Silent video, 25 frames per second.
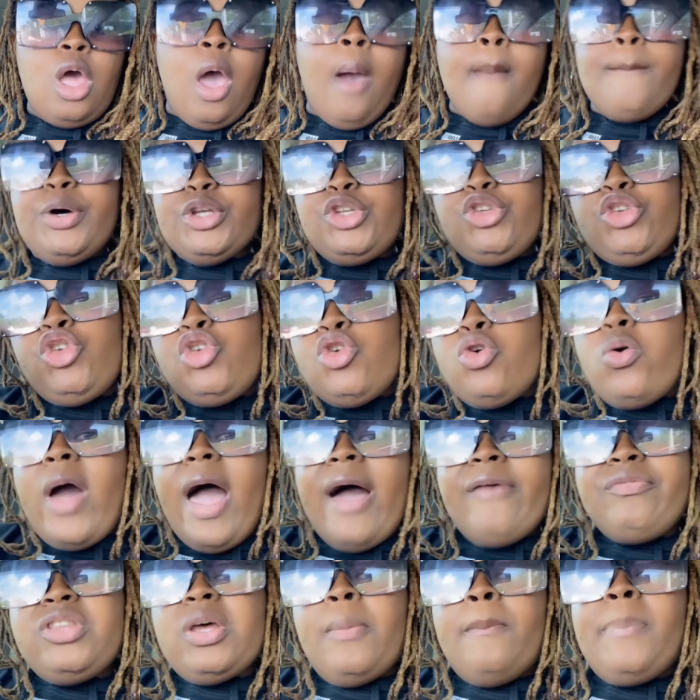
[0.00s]
But you
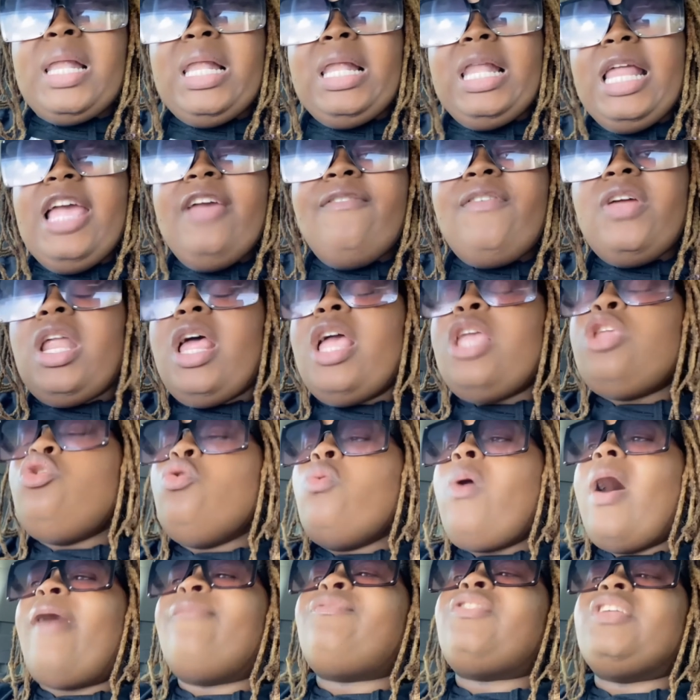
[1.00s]
have to believe it and
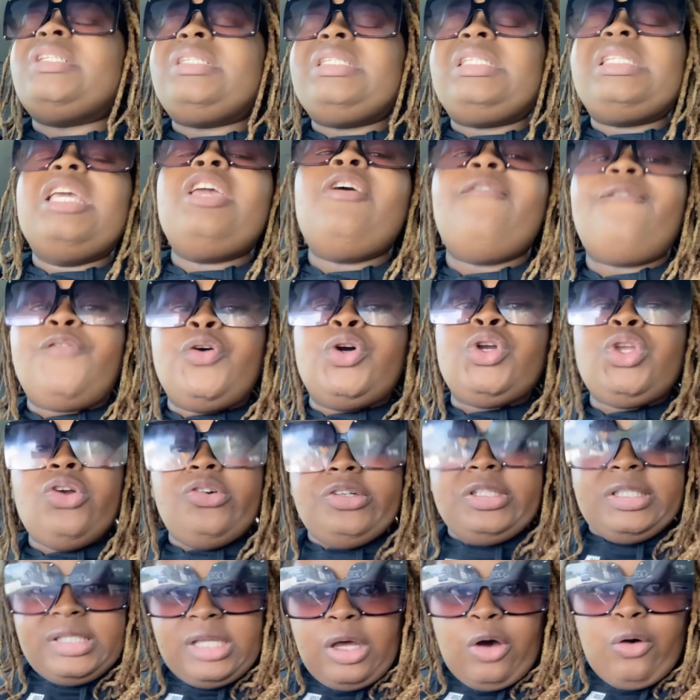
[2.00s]
you have to see it for
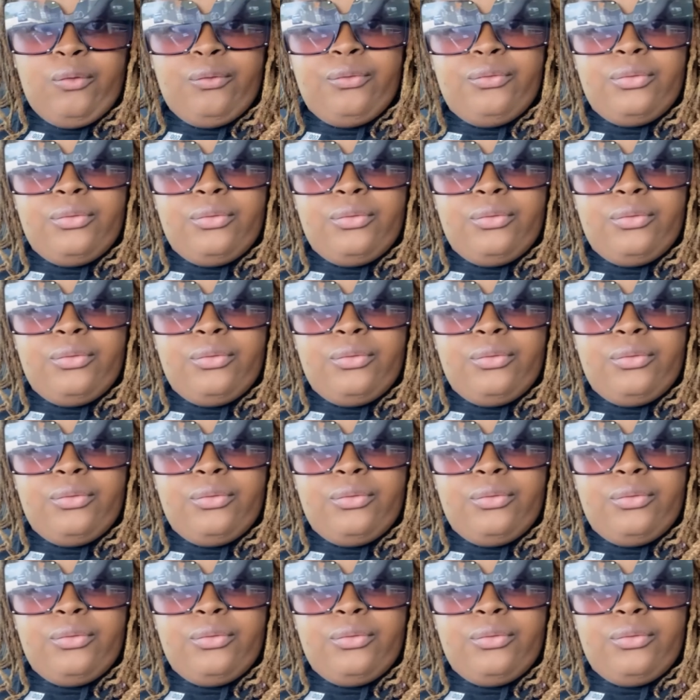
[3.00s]
yourself.